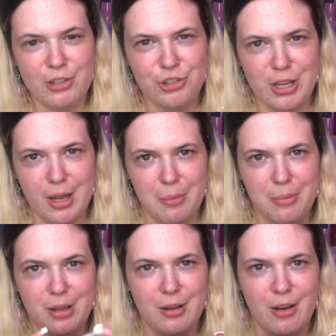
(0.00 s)
shape
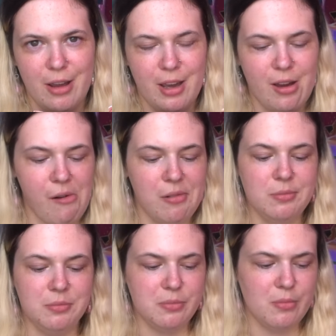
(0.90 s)
that like
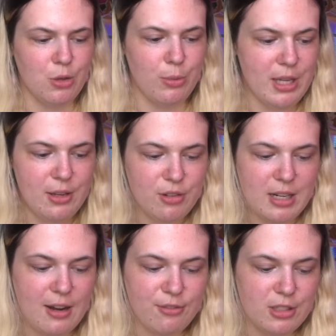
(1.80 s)
we even
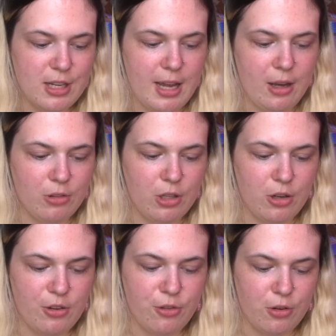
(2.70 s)
have today on the
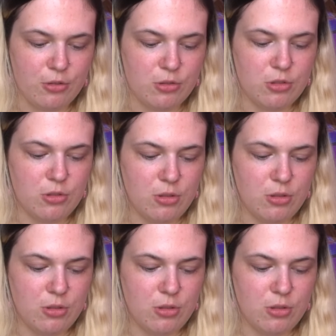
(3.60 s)
iPhones.